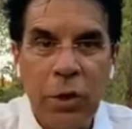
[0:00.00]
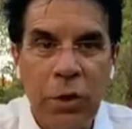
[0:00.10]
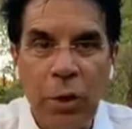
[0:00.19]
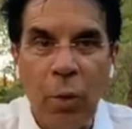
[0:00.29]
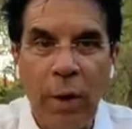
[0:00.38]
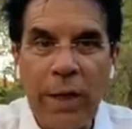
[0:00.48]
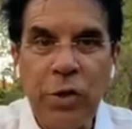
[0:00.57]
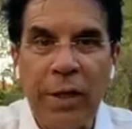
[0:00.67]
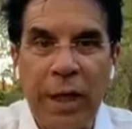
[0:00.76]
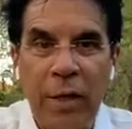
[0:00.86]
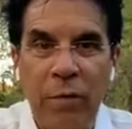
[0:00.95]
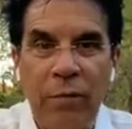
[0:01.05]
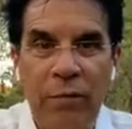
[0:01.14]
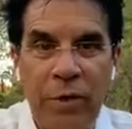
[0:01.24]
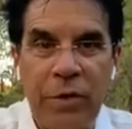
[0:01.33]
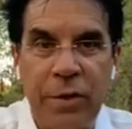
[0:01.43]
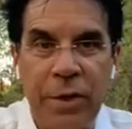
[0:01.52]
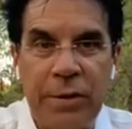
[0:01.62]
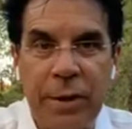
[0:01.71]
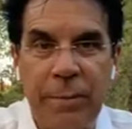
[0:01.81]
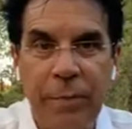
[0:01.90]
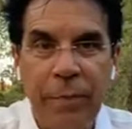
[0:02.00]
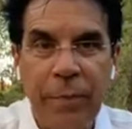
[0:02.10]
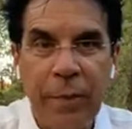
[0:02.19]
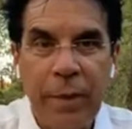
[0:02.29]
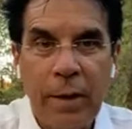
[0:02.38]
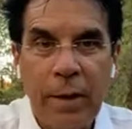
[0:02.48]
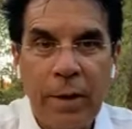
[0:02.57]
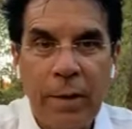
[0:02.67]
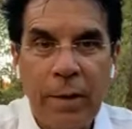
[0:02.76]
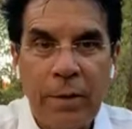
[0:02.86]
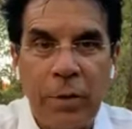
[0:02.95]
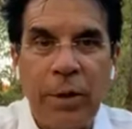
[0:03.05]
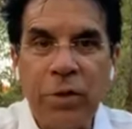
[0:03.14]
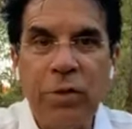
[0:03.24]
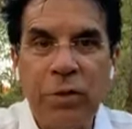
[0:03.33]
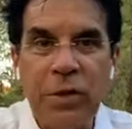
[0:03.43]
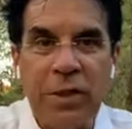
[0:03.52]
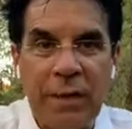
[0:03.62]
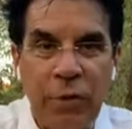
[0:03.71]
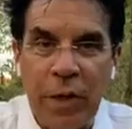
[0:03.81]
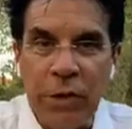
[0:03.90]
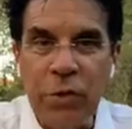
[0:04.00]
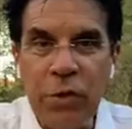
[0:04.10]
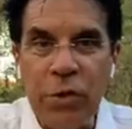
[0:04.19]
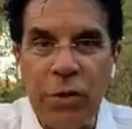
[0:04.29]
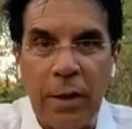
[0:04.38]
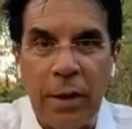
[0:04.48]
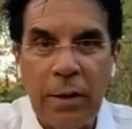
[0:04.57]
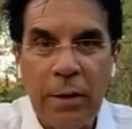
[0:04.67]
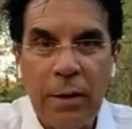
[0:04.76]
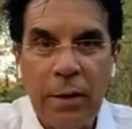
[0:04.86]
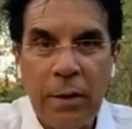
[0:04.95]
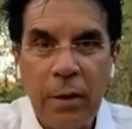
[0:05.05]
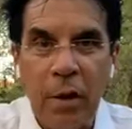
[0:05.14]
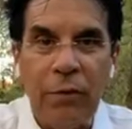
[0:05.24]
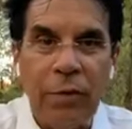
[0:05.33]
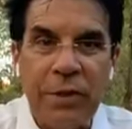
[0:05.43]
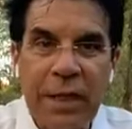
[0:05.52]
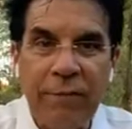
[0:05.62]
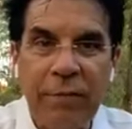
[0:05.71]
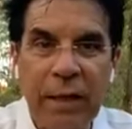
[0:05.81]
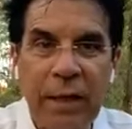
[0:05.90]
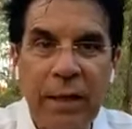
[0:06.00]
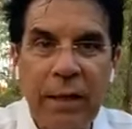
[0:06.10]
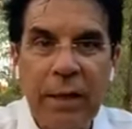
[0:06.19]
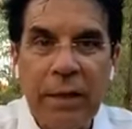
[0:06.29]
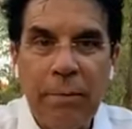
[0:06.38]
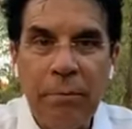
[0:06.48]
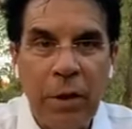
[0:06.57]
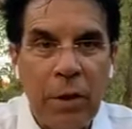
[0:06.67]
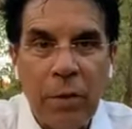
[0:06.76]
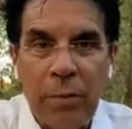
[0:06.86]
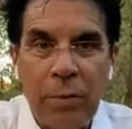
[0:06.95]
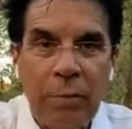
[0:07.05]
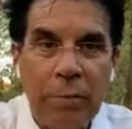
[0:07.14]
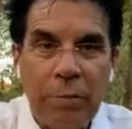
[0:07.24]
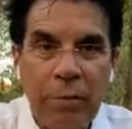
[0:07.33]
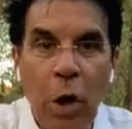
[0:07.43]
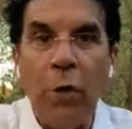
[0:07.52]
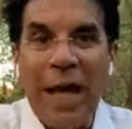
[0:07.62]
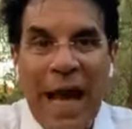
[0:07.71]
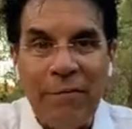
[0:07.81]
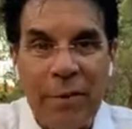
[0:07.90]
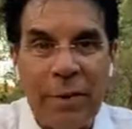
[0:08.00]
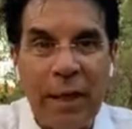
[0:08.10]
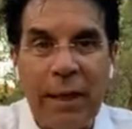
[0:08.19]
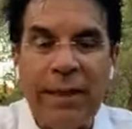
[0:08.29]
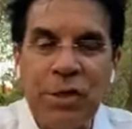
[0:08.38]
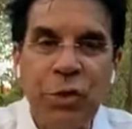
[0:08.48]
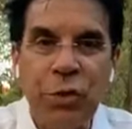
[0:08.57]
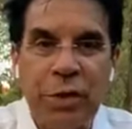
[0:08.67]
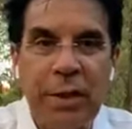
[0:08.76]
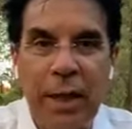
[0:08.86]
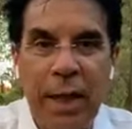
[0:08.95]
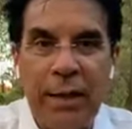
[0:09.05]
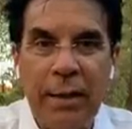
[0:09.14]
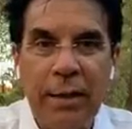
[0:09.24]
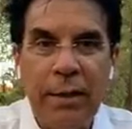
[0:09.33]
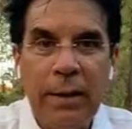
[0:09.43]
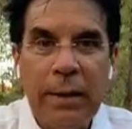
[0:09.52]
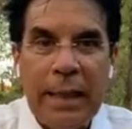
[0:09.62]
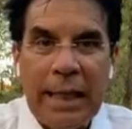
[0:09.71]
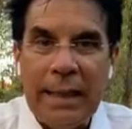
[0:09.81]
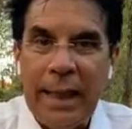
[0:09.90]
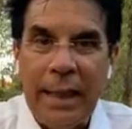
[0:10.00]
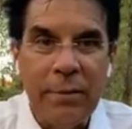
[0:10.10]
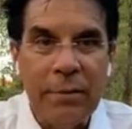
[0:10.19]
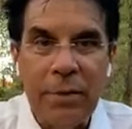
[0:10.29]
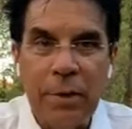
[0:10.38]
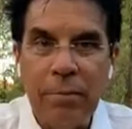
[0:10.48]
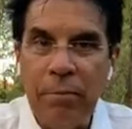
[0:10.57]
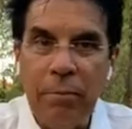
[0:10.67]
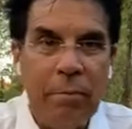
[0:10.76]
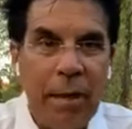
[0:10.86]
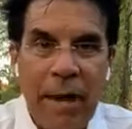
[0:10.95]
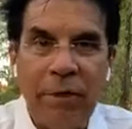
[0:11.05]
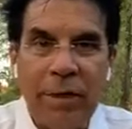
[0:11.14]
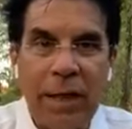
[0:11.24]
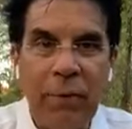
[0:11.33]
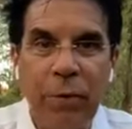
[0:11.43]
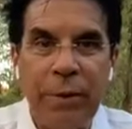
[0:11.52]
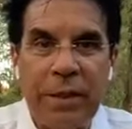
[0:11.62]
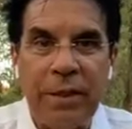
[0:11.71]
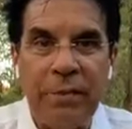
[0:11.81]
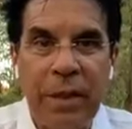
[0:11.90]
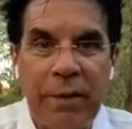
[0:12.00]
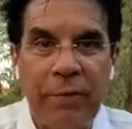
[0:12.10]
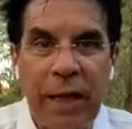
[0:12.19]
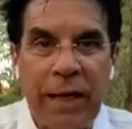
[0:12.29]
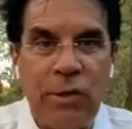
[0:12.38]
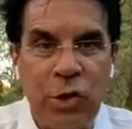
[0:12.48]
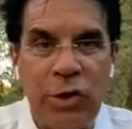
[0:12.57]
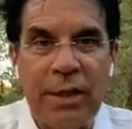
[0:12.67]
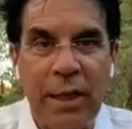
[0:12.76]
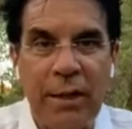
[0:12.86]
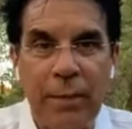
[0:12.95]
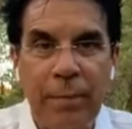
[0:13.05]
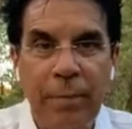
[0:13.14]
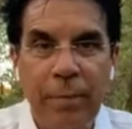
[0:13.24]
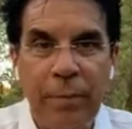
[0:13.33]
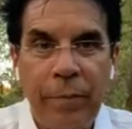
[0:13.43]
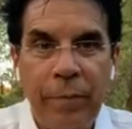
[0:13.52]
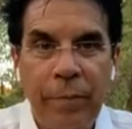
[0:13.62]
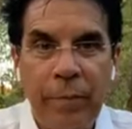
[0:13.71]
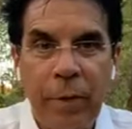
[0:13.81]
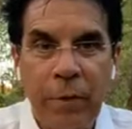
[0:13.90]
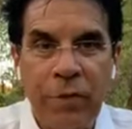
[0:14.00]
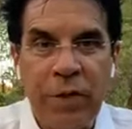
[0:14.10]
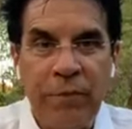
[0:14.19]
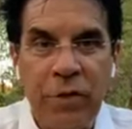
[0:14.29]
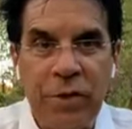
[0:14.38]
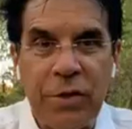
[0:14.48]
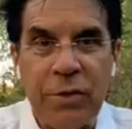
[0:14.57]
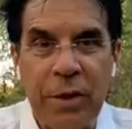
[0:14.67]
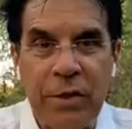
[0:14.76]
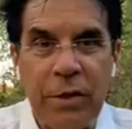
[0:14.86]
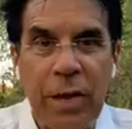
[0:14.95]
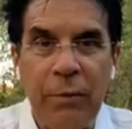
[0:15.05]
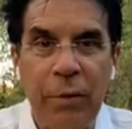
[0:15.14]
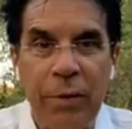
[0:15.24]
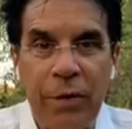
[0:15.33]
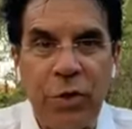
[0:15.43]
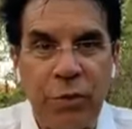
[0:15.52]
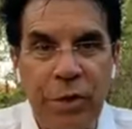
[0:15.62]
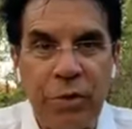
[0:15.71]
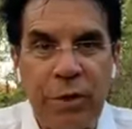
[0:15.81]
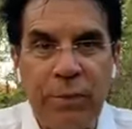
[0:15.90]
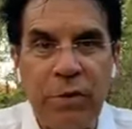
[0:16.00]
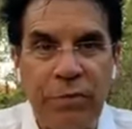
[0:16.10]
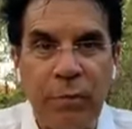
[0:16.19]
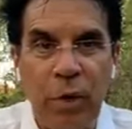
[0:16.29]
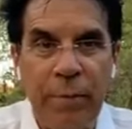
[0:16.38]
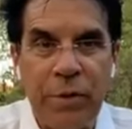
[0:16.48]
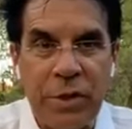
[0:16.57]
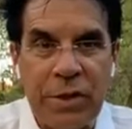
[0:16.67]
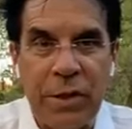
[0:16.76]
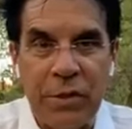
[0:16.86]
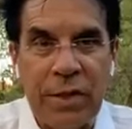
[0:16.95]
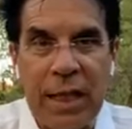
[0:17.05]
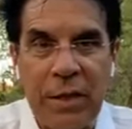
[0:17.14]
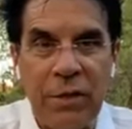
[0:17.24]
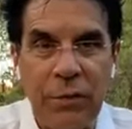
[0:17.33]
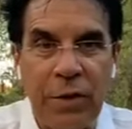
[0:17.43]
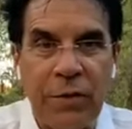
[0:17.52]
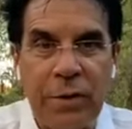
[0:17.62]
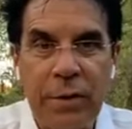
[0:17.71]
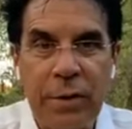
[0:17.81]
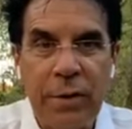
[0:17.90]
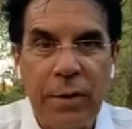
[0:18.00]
You do it once, you got it over for eternity. So let's do this you're not too sure, or if you're definitely, you know you haven't done it, let's do it tonight. And then every day will be different after that because you did it. You received Jesus Christ. I'm going to read the 3 scripture from Romans that tells us how to do this.